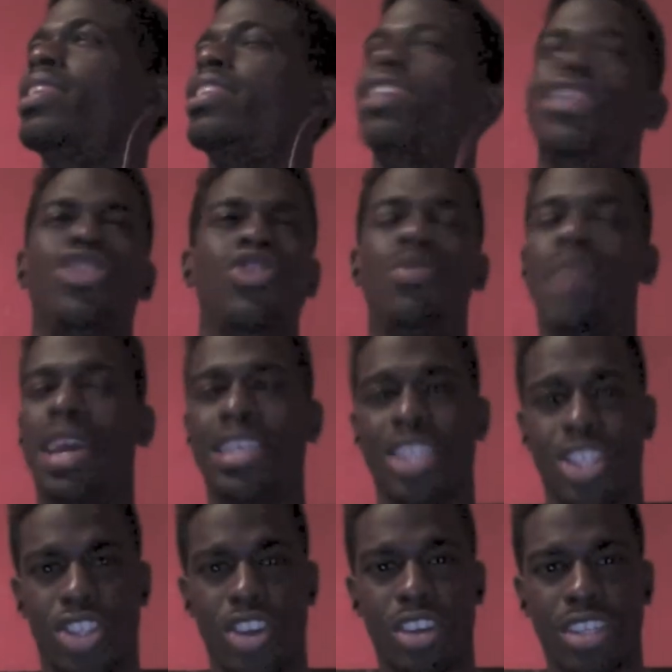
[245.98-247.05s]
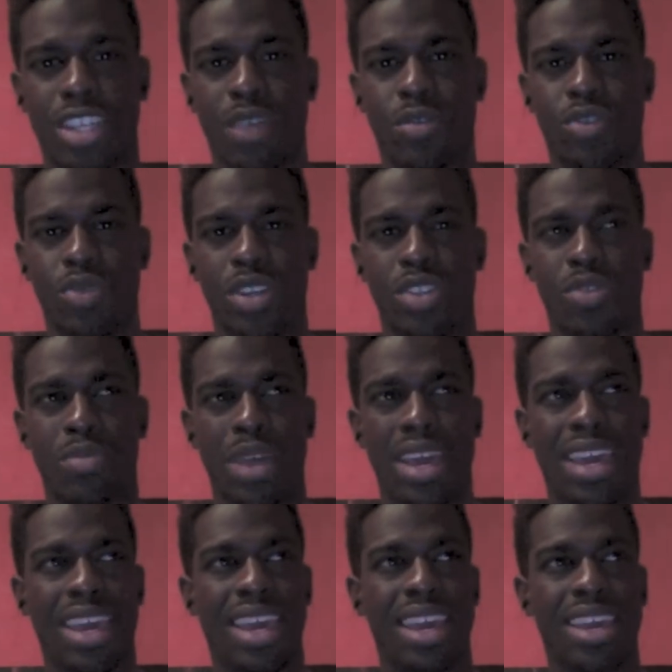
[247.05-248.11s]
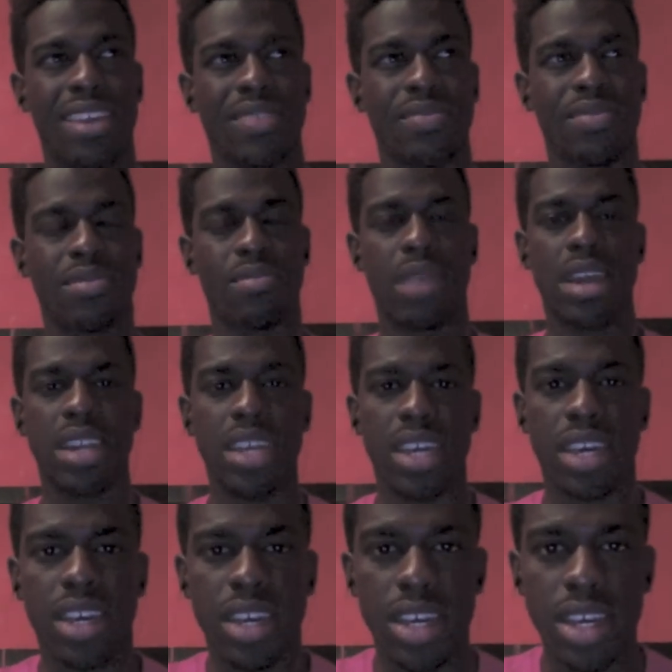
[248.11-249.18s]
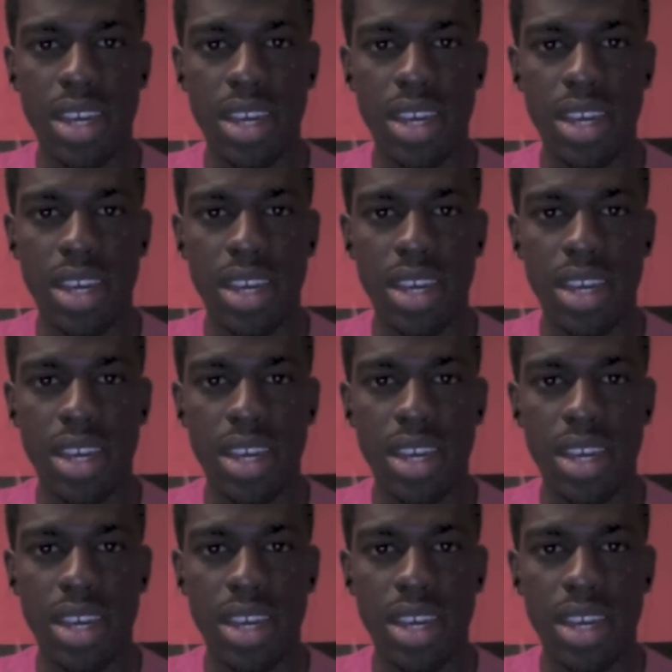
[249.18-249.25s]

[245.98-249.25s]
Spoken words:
Could you imagine the thoughts that was running through my head? My nigga.